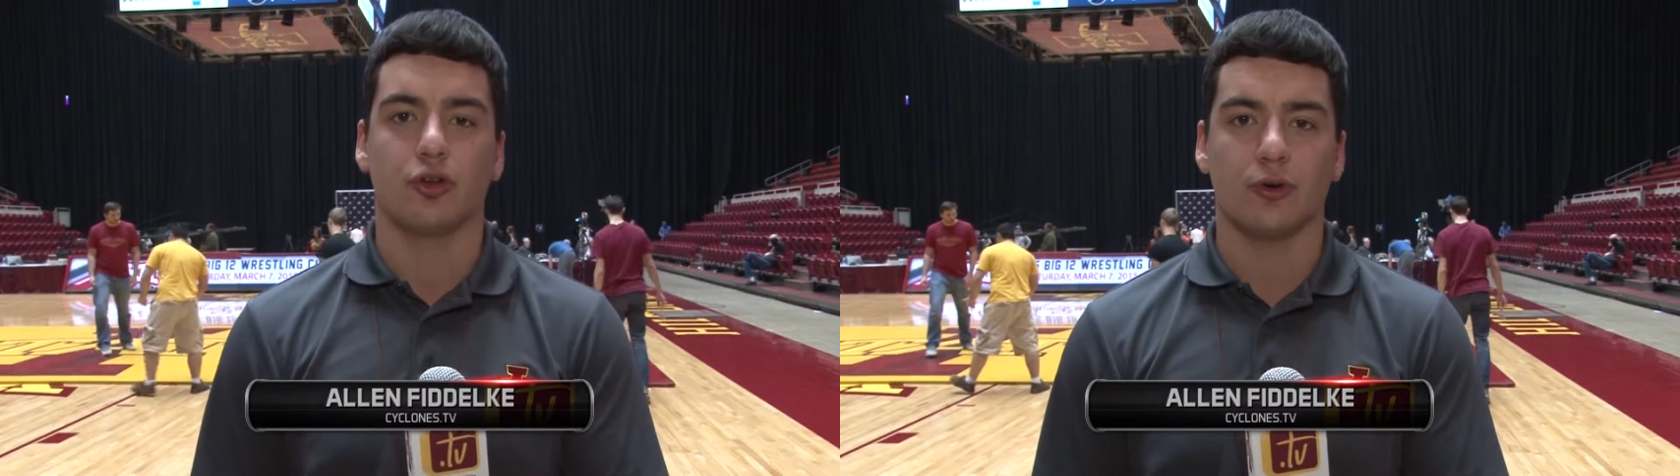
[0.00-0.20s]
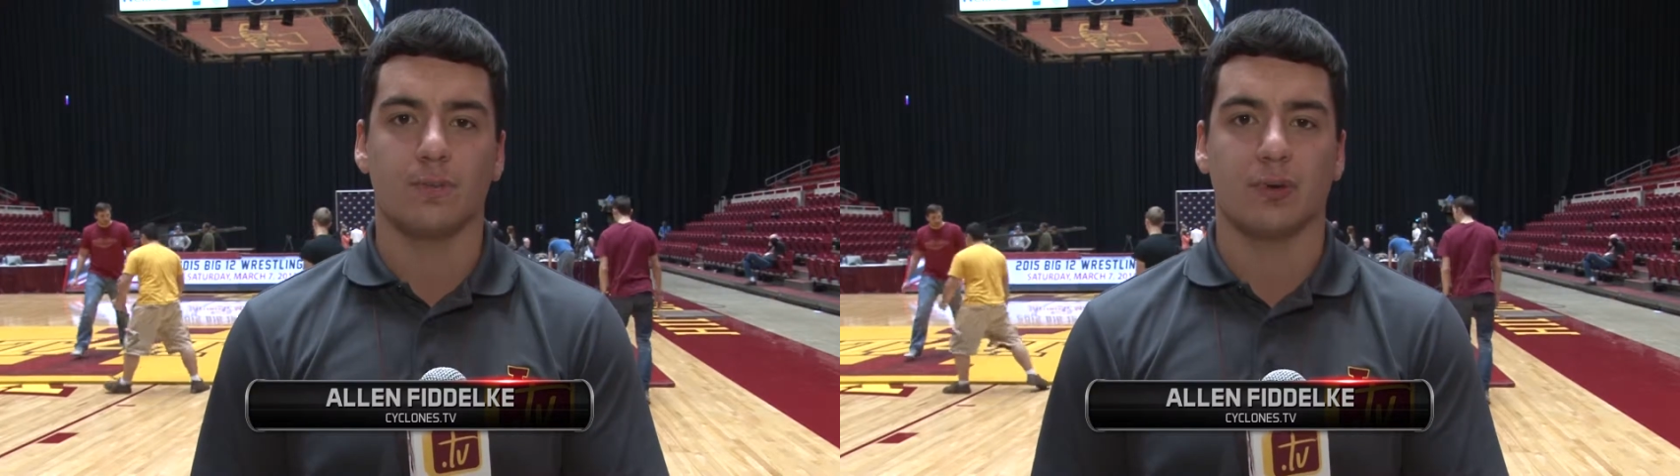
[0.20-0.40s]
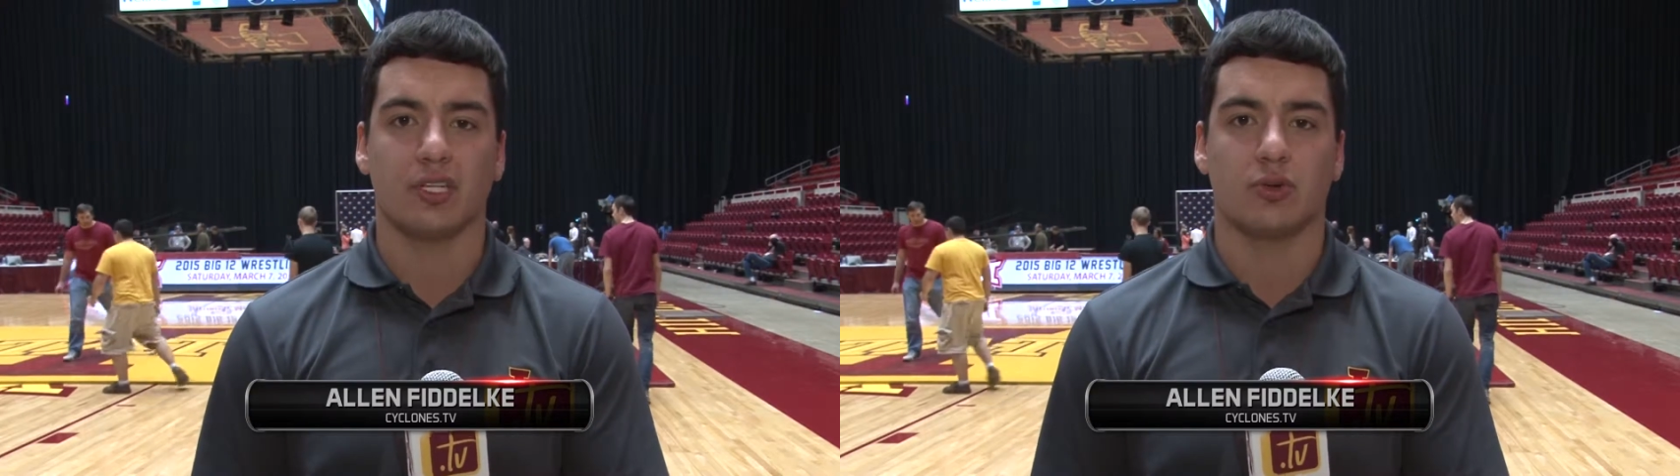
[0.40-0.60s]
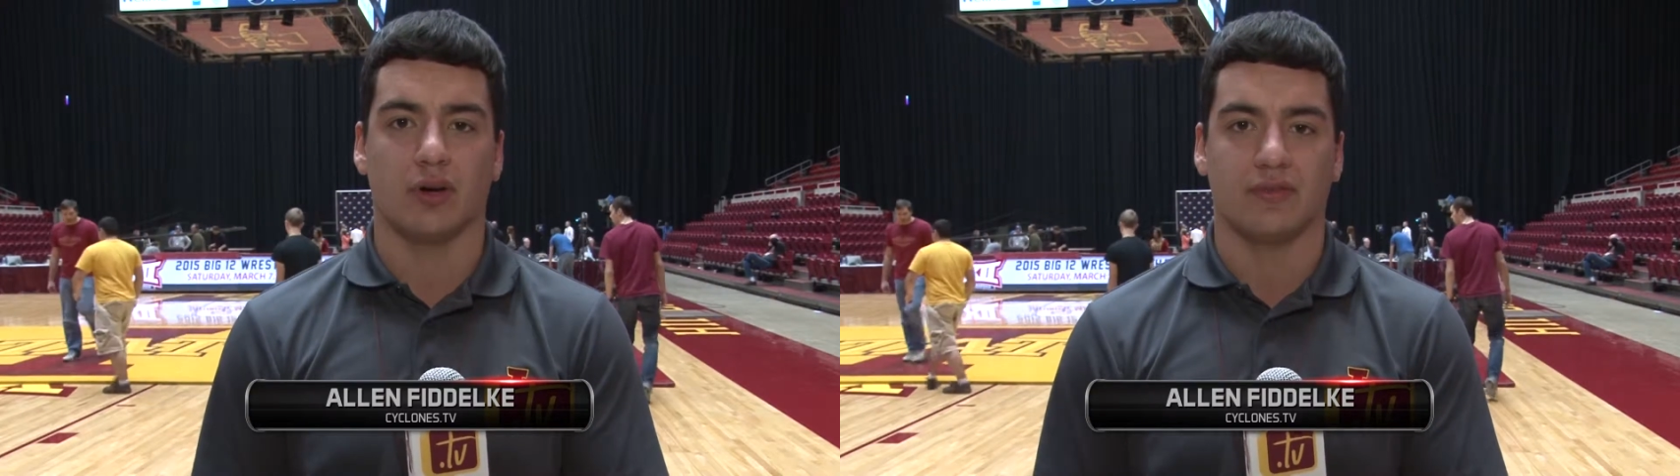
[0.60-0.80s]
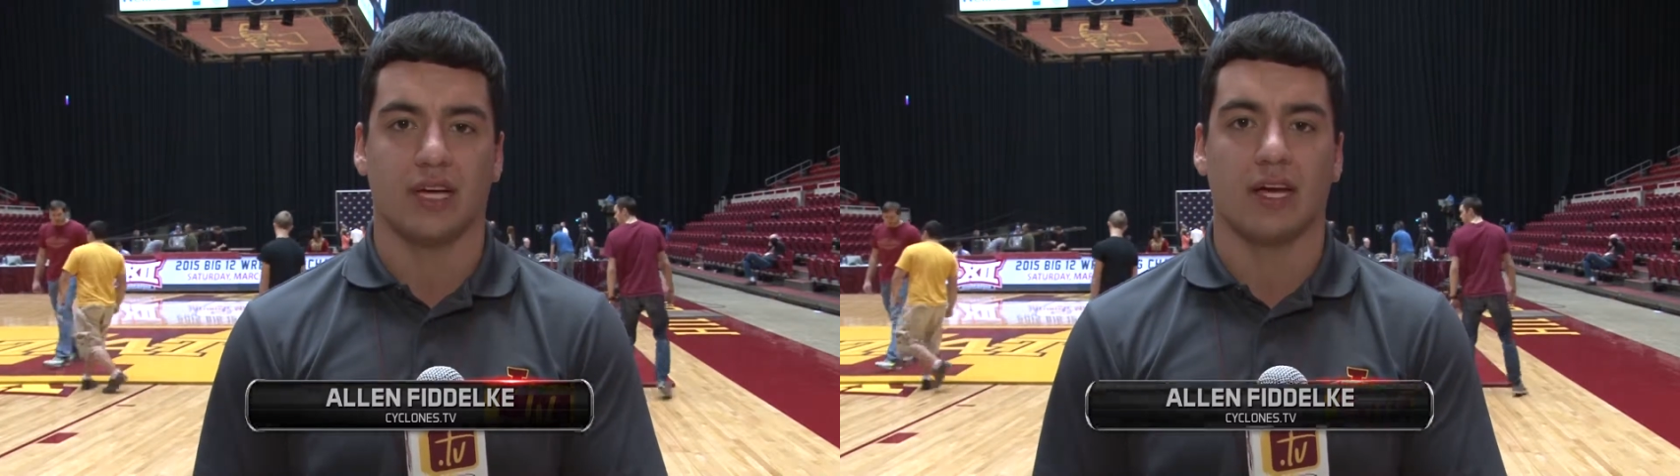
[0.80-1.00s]
third Big
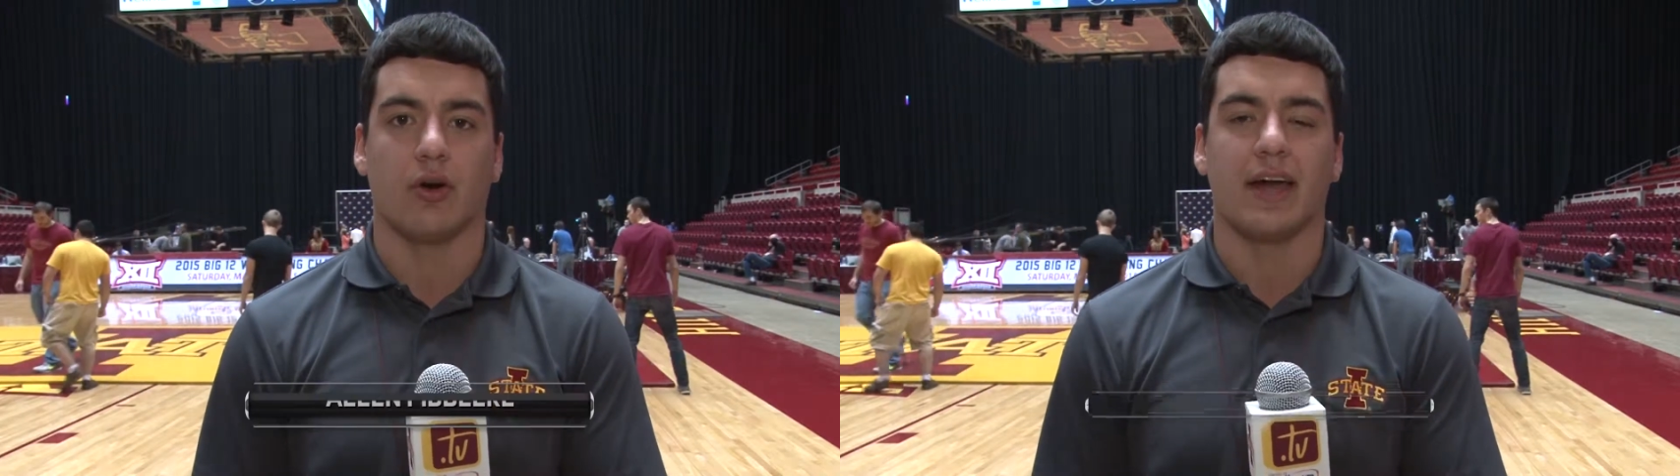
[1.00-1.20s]
12 title